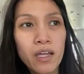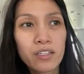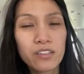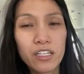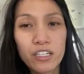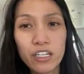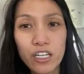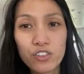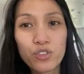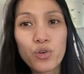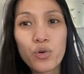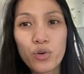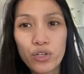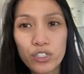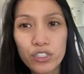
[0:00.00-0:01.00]
They're
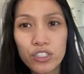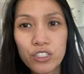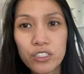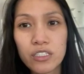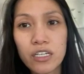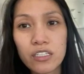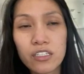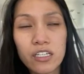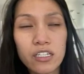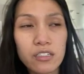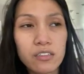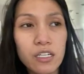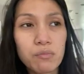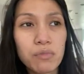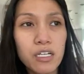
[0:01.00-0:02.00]
engorged and
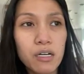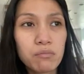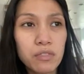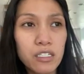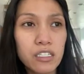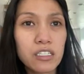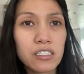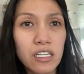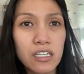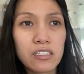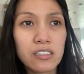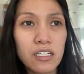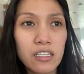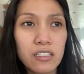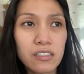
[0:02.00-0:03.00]
they become
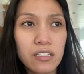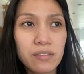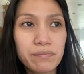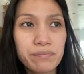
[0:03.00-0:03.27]
irritated,